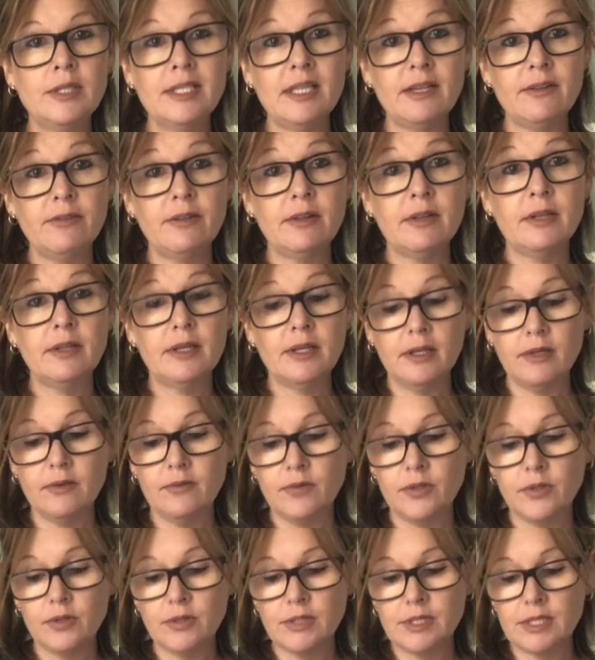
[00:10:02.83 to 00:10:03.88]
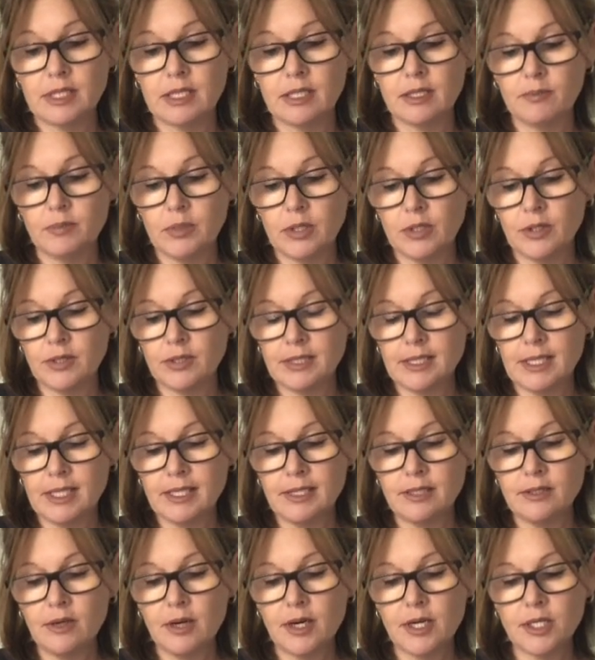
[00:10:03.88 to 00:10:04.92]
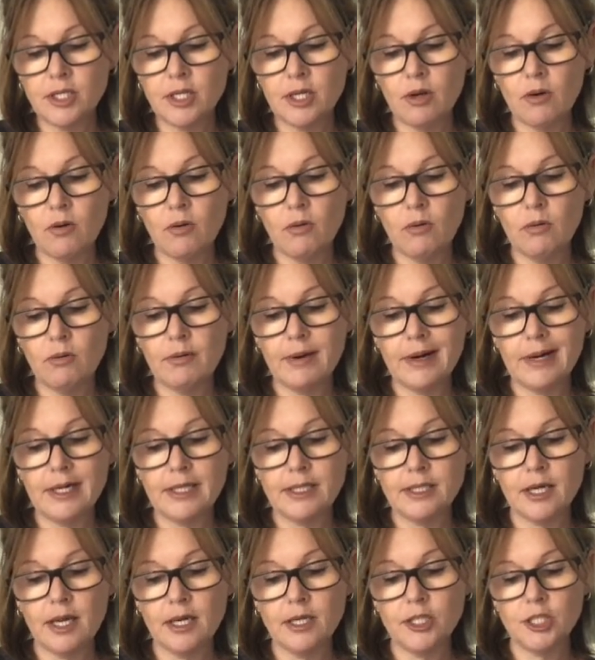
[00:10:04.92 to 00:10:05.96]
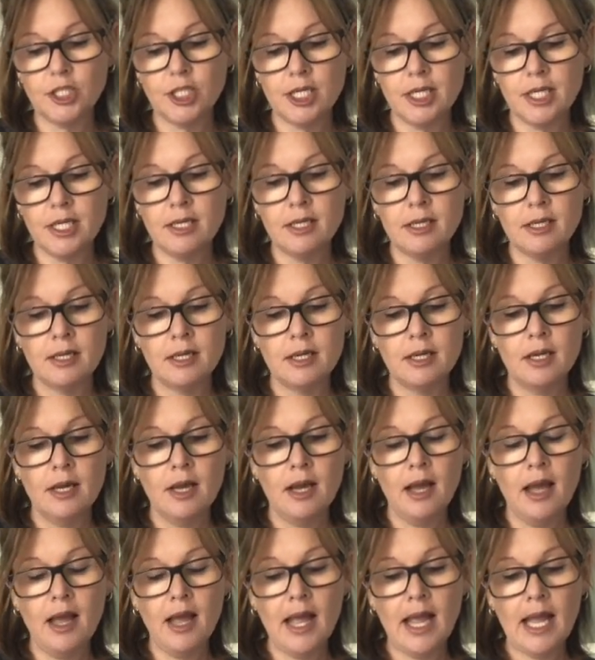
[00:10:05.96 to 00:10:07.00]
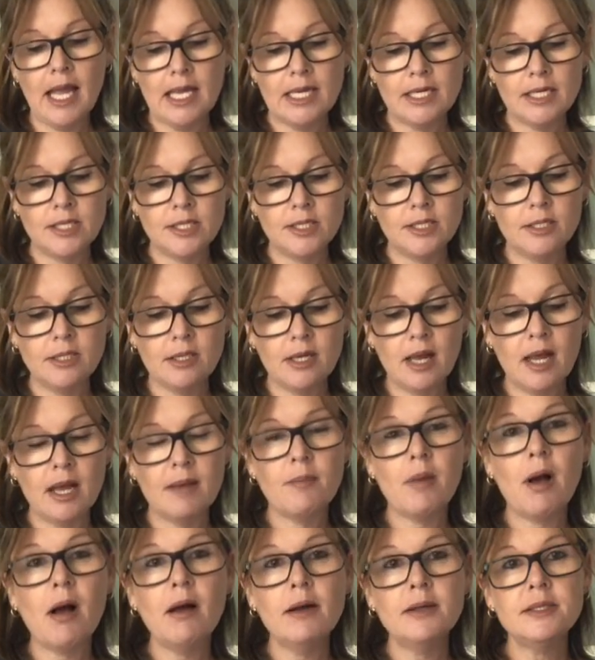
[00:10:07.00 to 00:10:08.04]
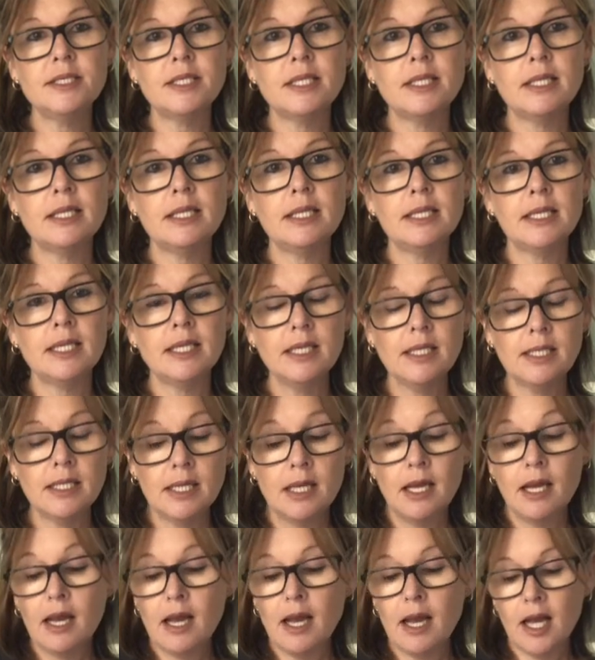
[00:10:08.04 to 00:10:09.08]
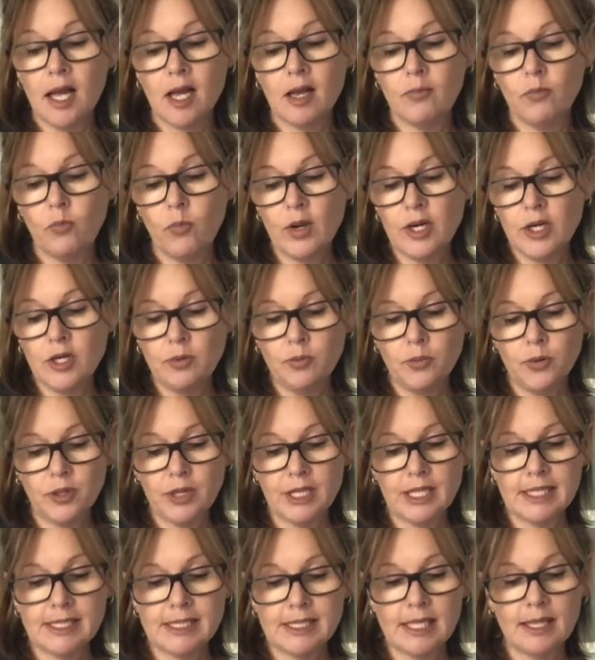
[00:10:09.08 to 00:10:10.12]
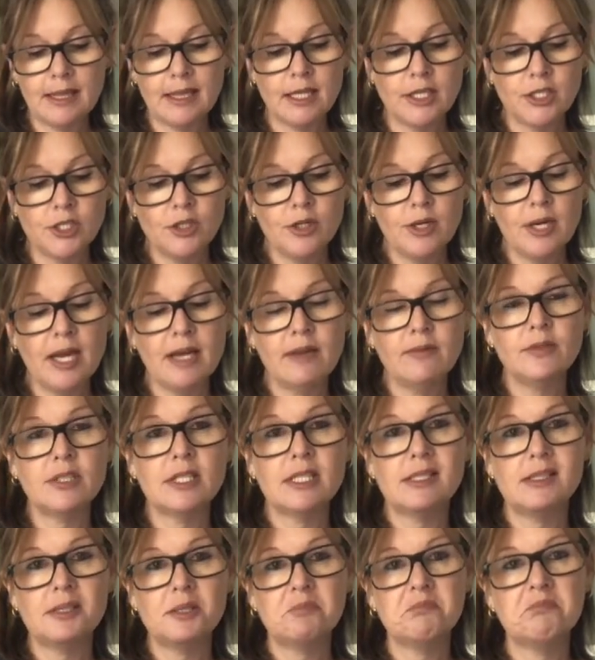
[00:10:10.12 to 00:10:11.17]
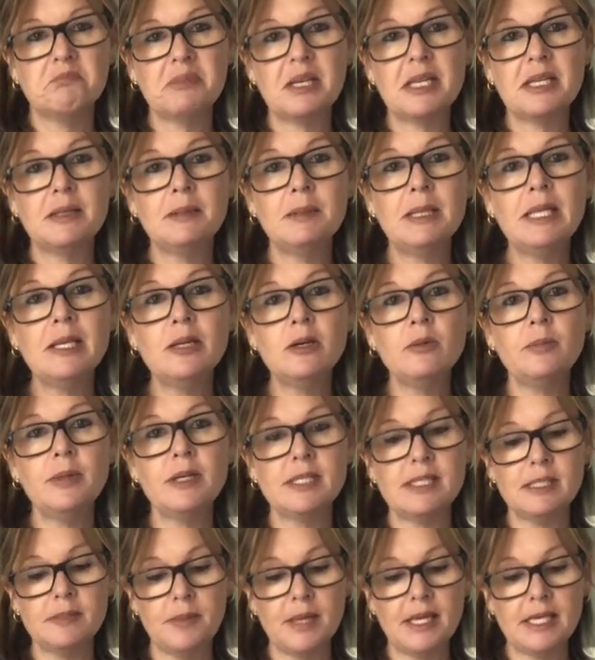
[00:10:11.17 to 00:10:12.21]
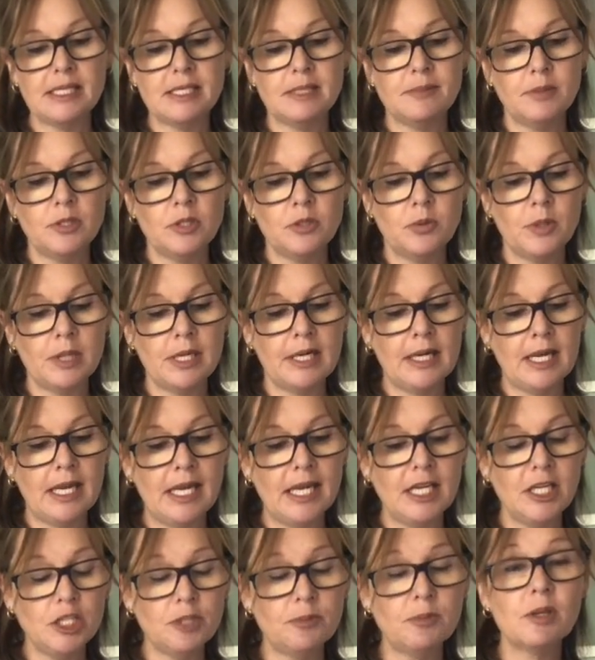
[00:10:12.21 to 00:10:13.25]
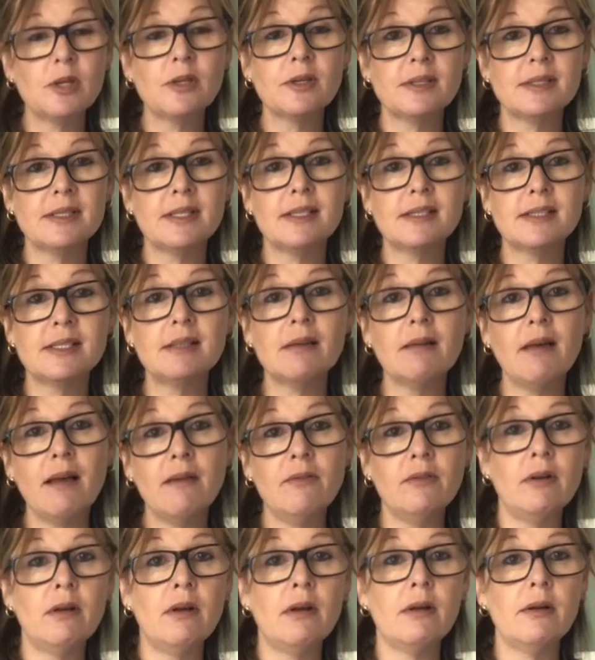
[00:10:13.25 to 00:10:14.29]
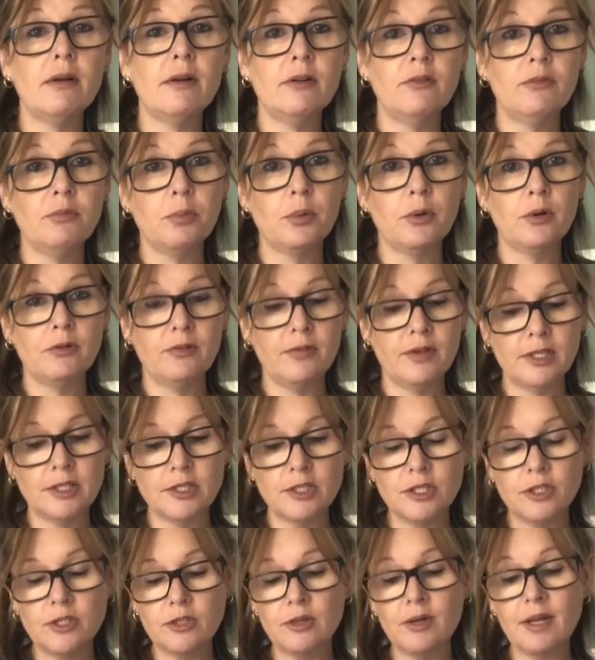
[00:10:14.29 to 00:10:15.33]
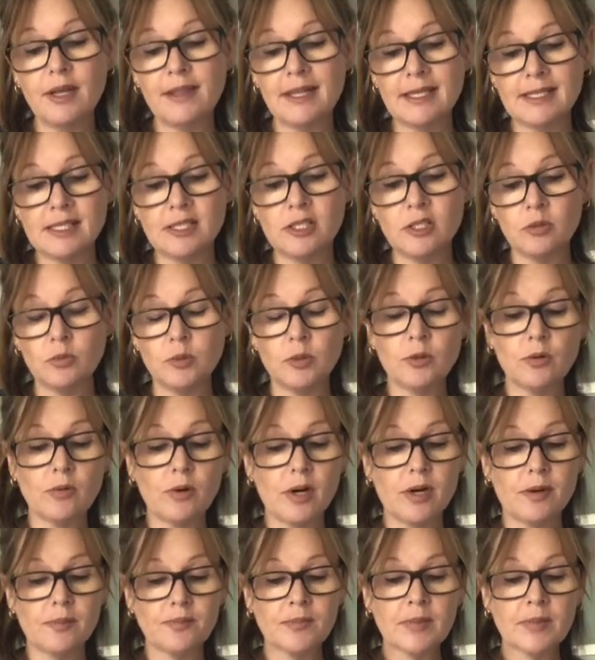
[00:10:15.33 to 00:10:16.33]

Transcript: definitely have used it because these are actually already touching and um, ideally um, when you put these in they should have just a little bit of space between each because they still have a lot of proofing to do and they still will grow.